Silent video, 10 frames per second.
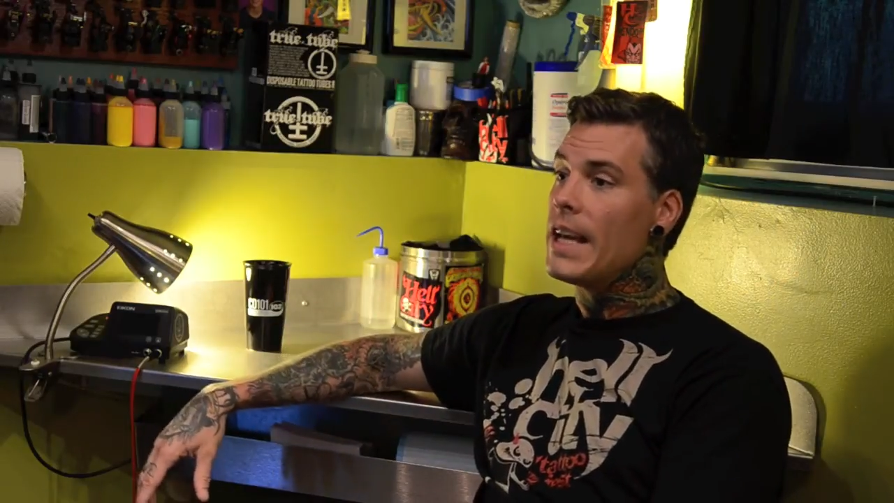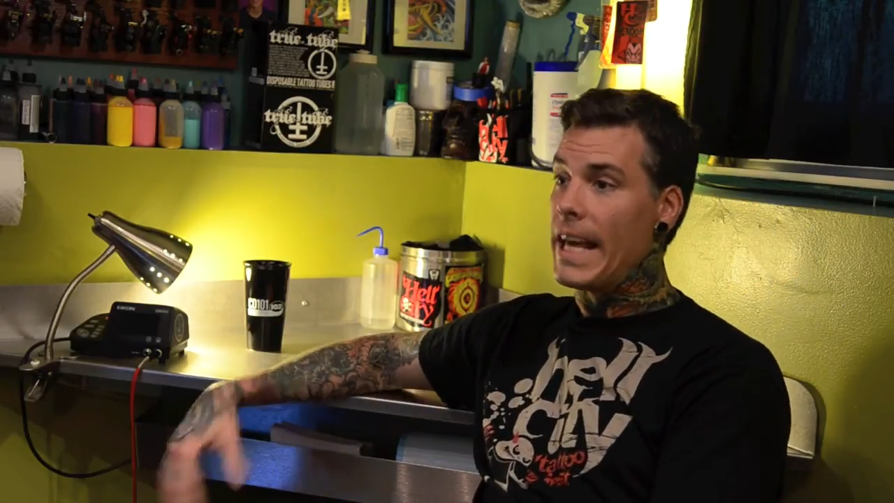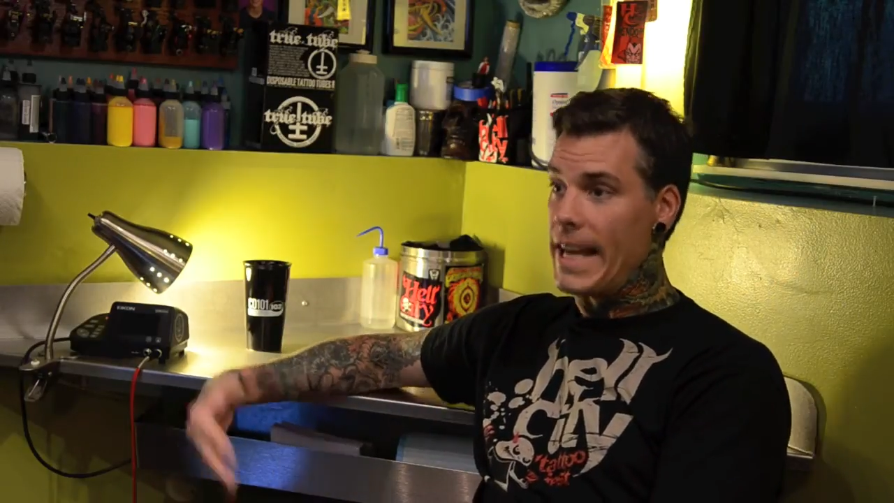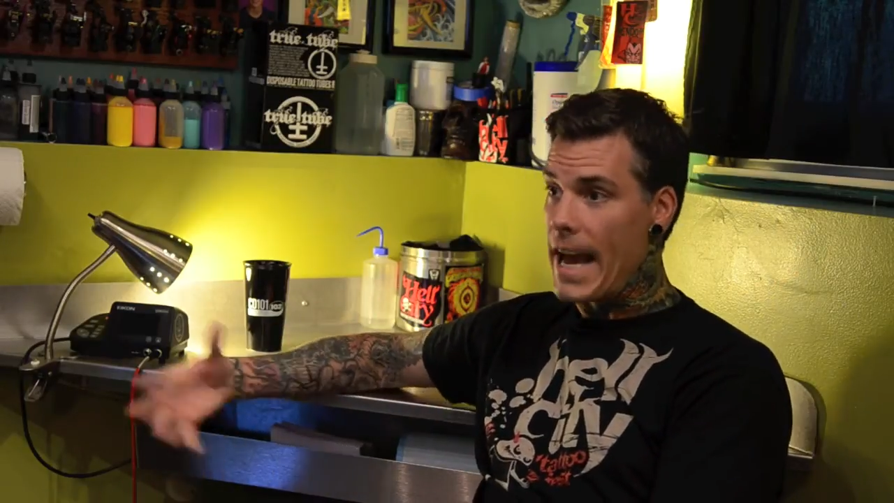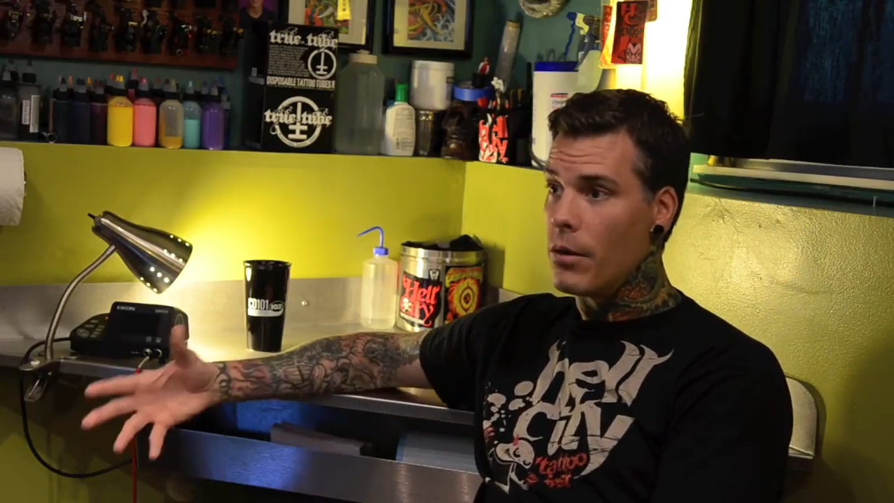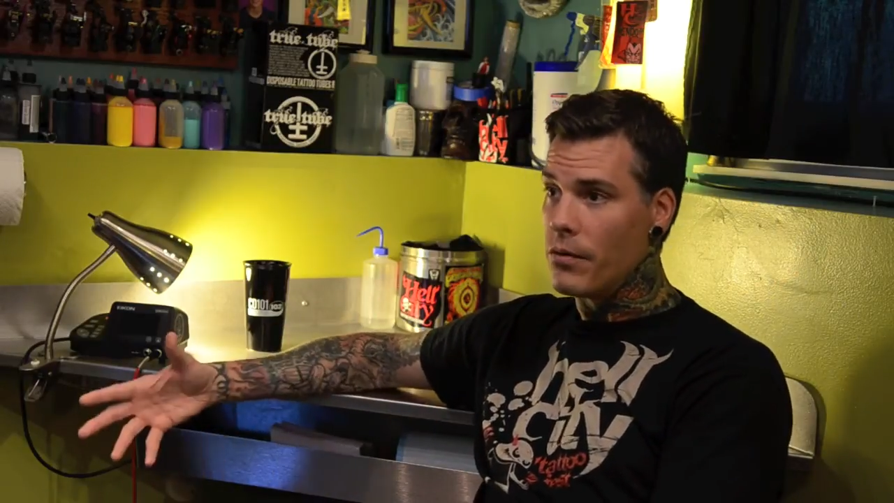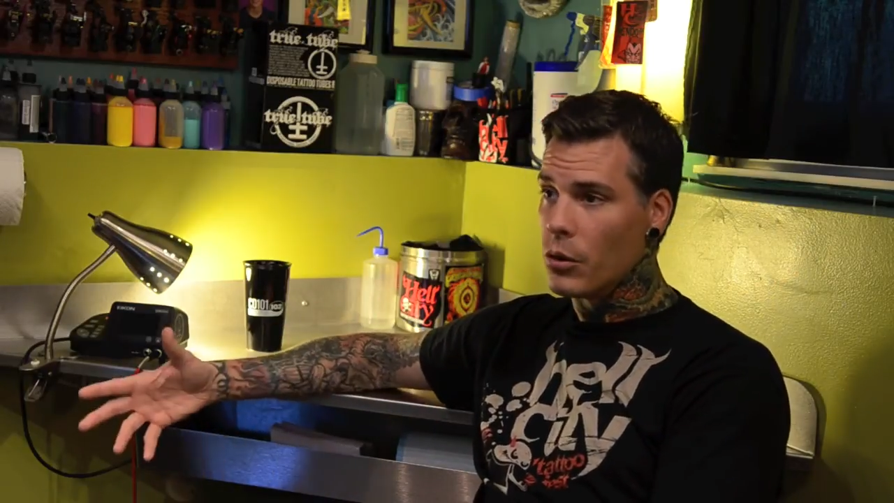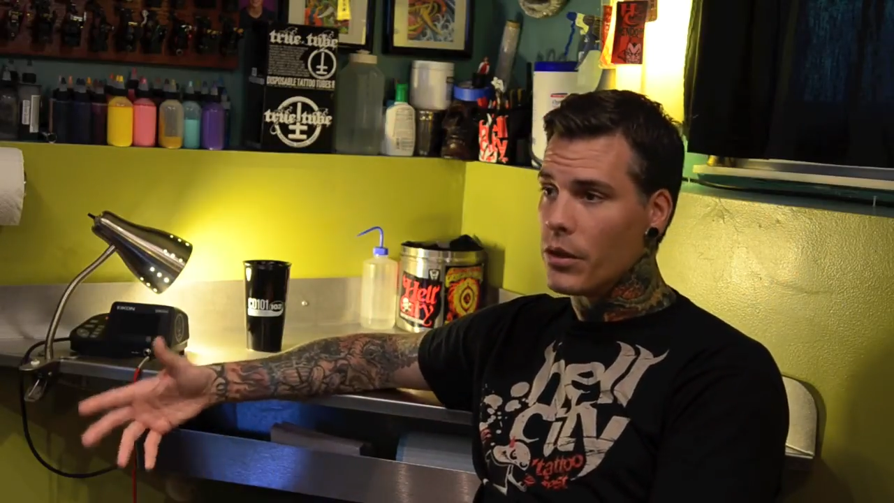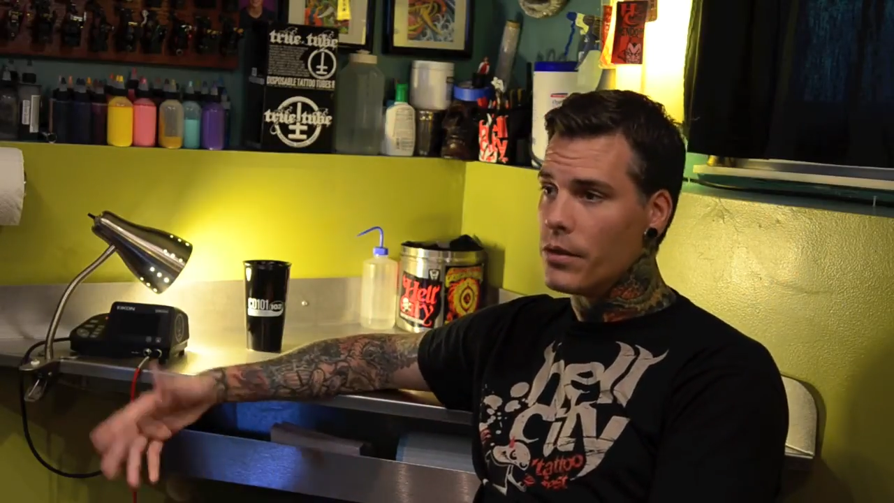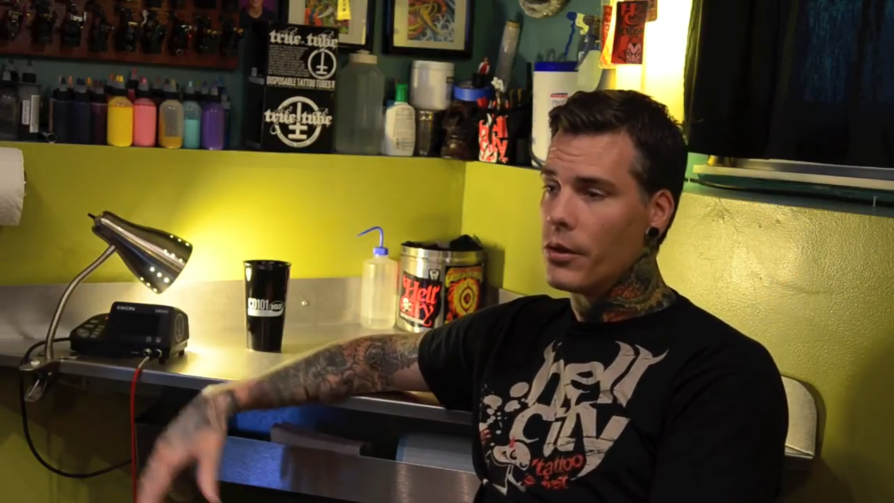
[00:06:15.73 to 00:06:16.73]
And now I'm
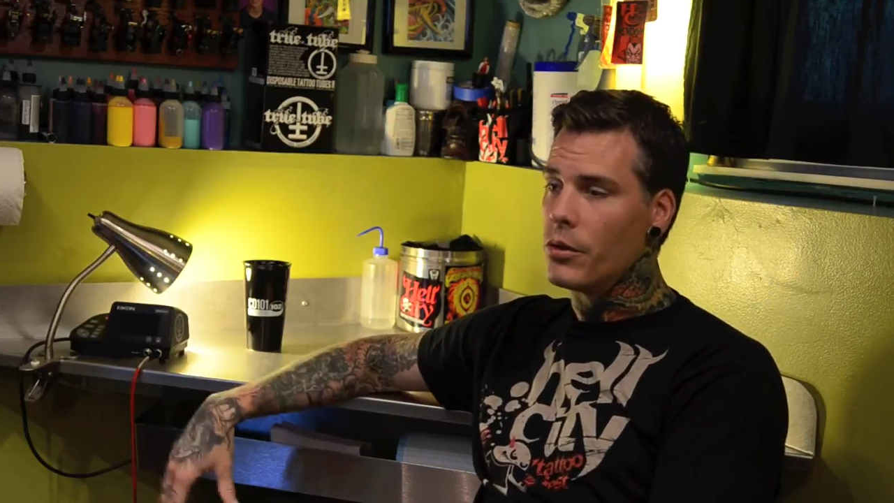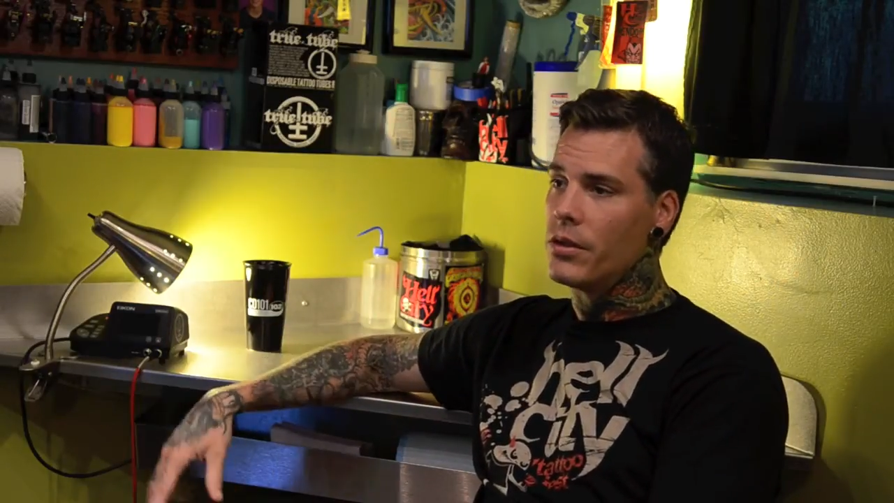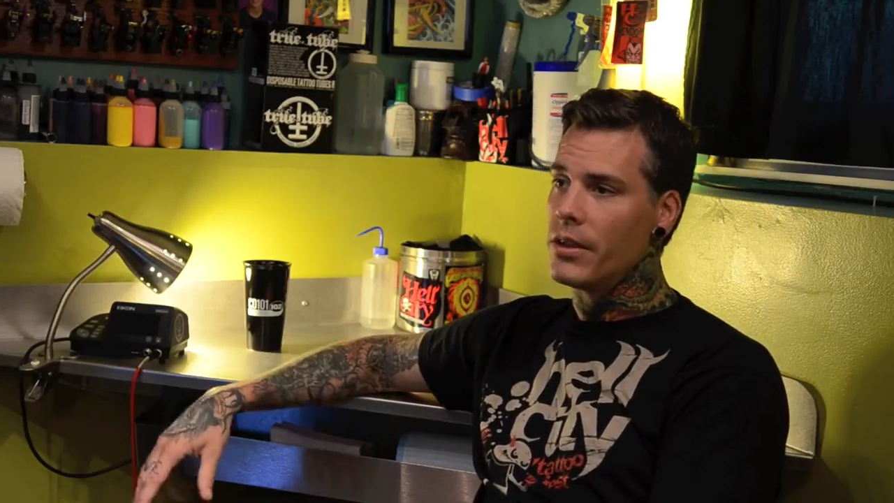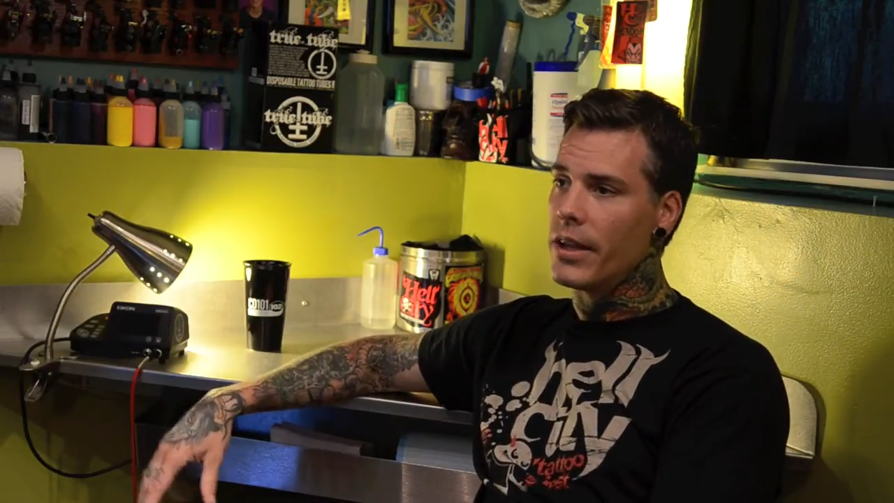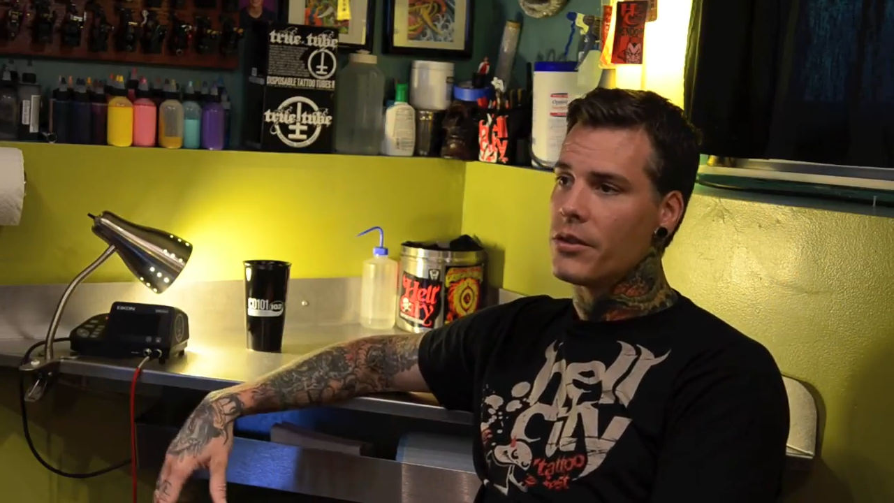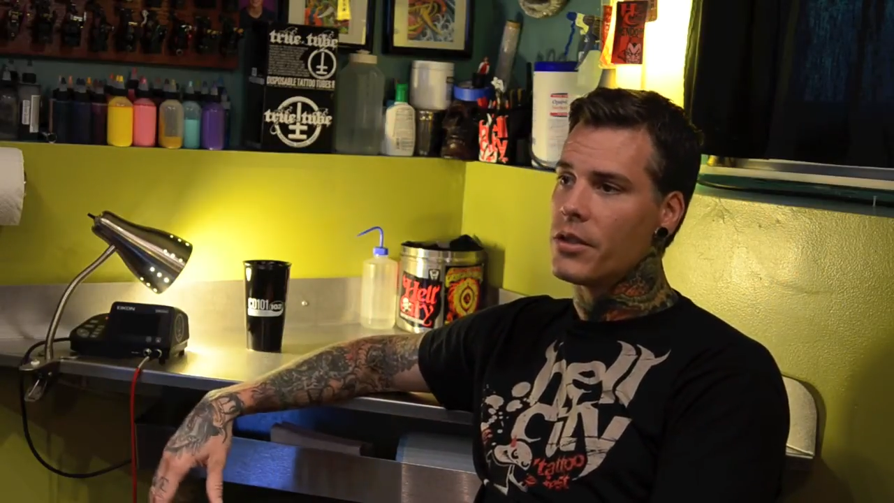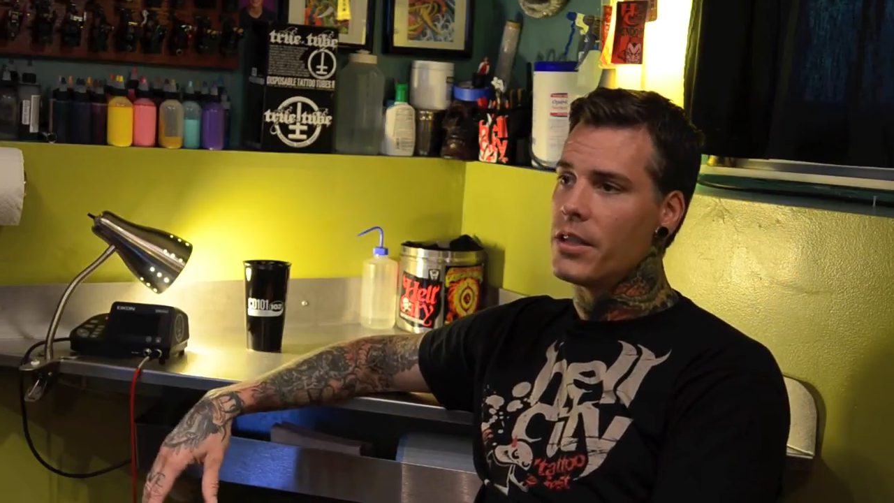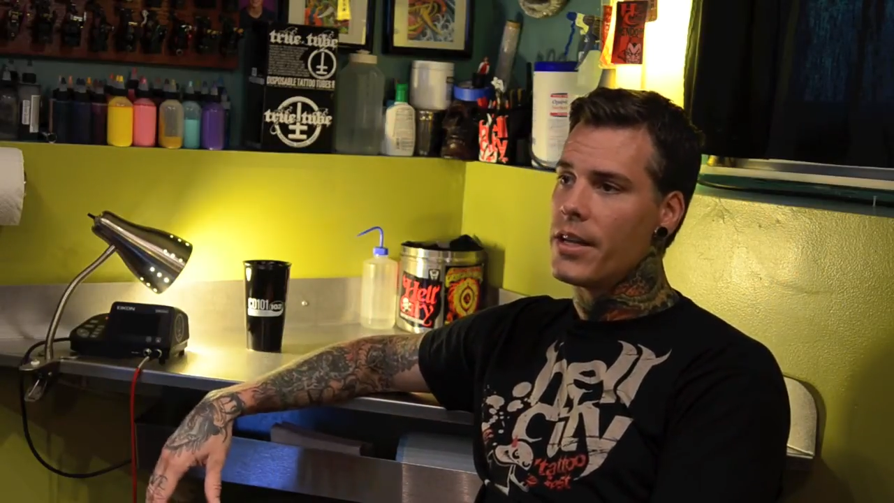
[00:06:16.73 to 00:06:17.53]
fully devoted to the Hell City